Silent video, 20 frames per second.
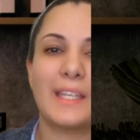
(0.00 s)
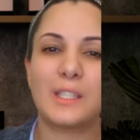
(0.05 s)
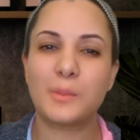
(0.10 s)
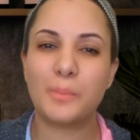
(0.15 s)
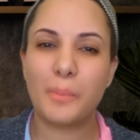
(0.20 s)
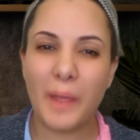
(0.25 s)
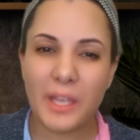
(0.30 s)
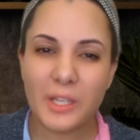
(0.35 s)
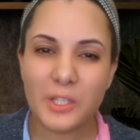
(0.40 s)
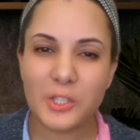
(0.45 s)

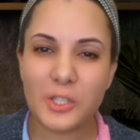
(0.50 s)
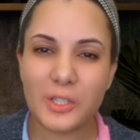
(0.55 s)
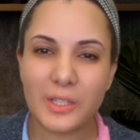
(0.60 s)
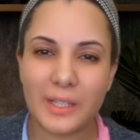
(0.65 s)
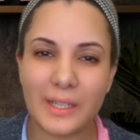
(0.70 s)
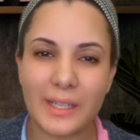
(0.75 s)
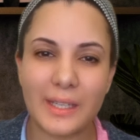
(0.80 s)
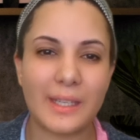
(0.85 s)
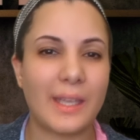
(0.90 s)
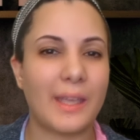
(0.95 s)

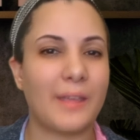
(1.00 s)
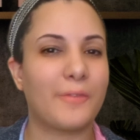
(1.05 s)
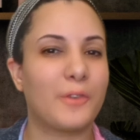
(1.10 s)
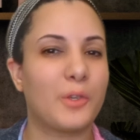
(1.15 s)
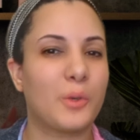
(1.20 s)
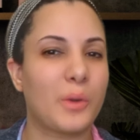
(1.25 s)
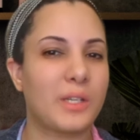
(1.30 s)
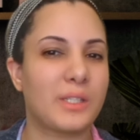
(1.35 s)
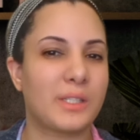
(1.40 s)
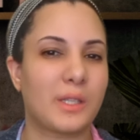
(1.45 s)
especially if
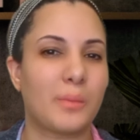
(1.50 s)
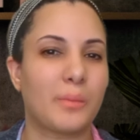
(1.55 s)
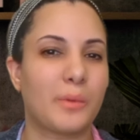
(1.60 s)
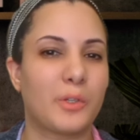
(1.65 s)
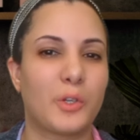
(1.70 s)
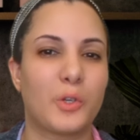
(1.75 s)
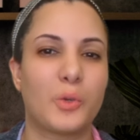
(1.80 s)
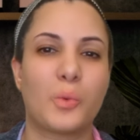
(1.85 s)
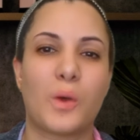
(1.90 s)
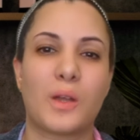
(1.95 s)
you are
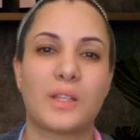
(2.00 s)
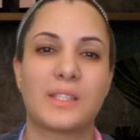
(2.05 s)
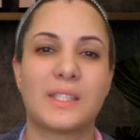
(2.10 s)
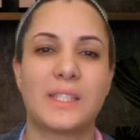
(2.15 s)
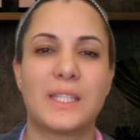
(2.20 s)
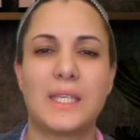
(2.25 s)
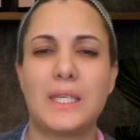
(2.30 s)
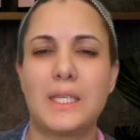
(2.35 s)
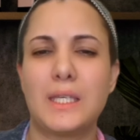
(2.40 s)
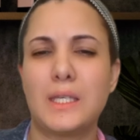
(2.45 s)
someone who wants
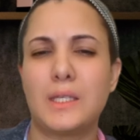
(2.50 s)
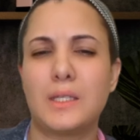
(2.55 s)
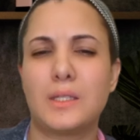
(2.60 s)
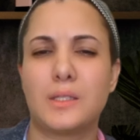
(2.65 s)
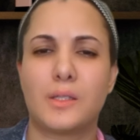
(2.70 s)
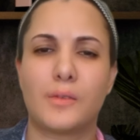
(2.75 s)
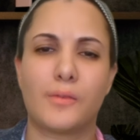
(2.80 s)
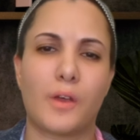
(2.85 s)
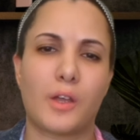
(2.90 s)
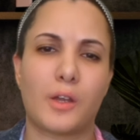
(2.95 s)
the
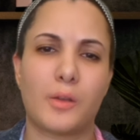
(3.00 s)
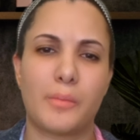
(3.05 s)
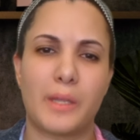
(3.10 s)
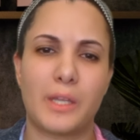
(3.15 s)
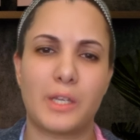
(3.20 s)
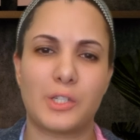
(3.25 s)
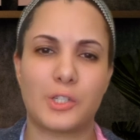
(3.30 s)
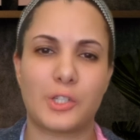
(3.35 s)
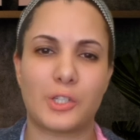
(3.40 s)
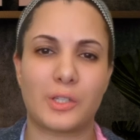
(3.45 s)
ease of
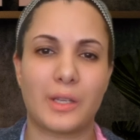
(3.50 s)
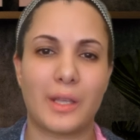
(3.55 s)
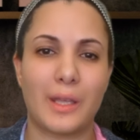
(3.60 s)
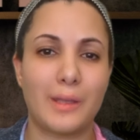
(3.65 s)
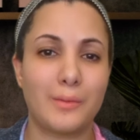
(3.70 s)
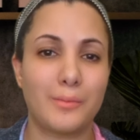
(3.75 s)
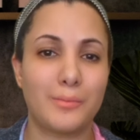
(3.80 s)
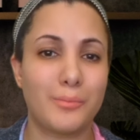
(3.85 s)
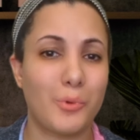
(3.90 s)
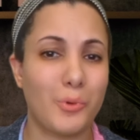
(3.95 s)
automation
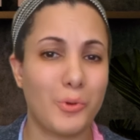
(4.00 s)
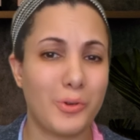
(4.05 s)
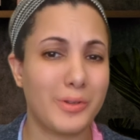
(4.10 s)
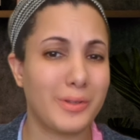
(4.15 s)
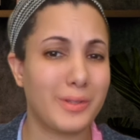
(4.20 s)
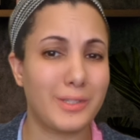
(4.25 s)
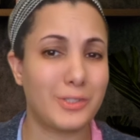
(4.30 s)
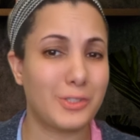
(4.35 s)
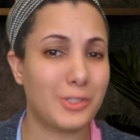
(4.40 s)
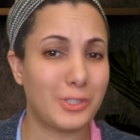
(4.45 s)
in
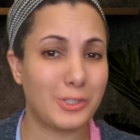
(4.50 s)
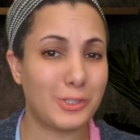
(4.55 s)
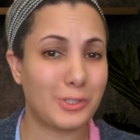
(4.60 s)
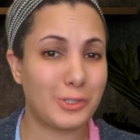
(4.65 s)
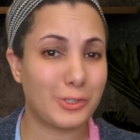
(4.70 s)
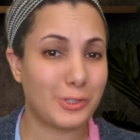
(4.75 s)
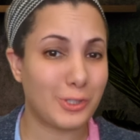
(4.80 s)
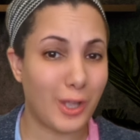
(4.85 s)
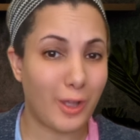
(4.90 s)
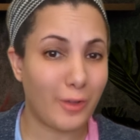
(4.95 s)
more than just
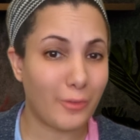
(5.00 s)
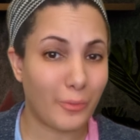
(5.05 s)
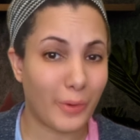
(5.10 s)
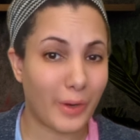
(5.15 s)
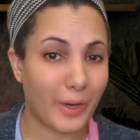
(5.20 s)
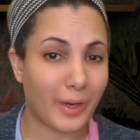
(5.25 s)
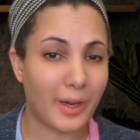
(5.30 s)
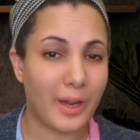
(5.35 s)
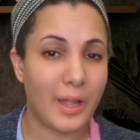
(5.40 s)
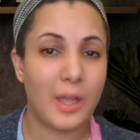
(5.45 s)
your
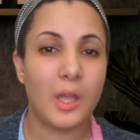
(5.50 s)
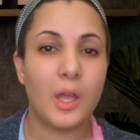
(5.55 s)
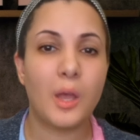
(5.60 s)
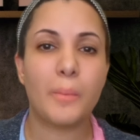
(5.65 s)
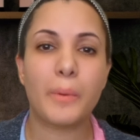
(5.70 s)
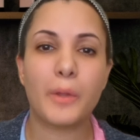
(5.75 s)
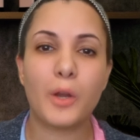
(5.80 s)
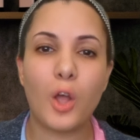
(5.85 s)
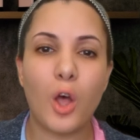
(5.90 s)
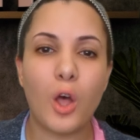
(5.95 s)
software,
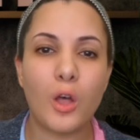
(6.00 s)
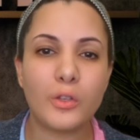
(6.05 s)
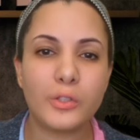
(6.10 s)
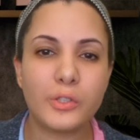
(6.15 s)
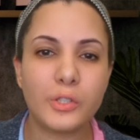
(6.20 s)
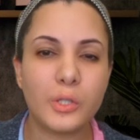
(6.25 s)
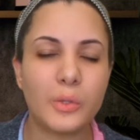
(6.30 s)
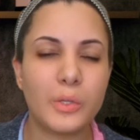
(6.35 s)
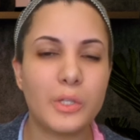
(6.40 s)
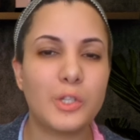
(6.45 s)
but
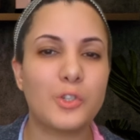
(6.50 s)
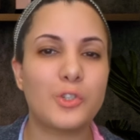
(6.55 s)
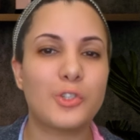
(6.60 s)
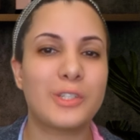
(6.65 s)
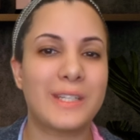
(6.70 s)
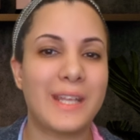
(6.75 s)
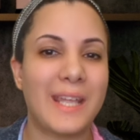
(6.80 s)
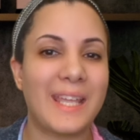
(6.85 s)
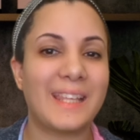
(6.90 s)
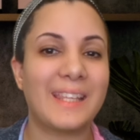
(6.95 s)
also in your
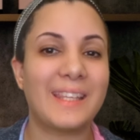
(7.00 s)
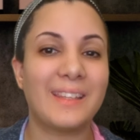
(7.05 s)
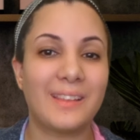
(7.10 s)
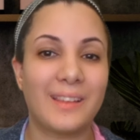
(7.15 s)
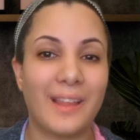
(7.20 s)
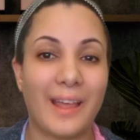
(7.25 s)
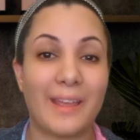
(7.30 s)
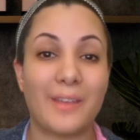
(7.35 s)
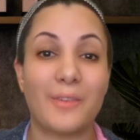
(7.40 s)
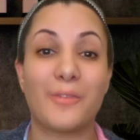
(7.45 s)
daily
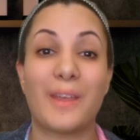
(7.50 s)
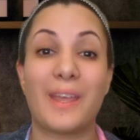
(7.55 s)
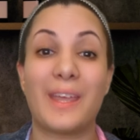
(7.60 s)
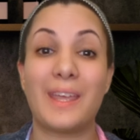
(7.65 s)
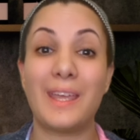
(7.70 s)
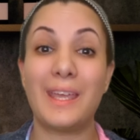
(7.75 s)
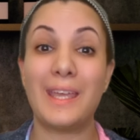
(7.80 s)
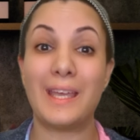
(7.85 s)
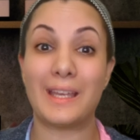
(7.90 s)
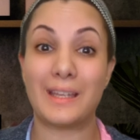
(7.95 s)
life
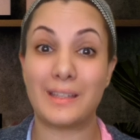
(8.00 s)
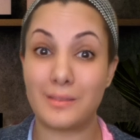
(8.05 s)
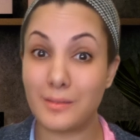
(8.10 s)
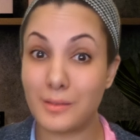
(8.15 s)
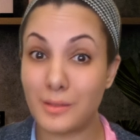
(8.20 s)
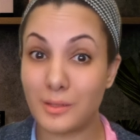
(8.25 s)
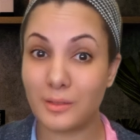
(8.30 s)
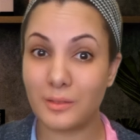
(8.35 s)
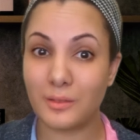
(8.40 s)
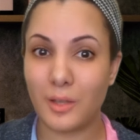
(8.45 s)

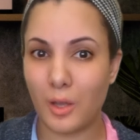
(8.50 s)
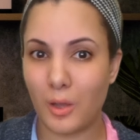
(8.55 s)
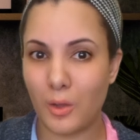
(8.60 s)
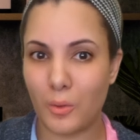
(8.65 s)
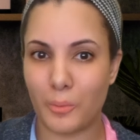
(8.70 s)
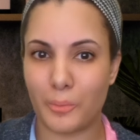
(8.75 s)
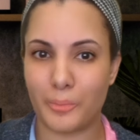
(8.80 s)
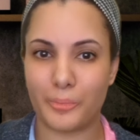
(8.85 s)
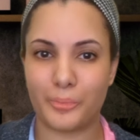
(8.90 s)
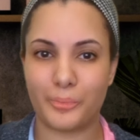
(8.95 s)
and
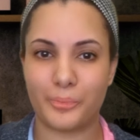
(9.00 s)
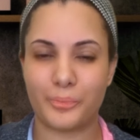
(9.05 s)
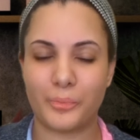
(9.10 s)
home.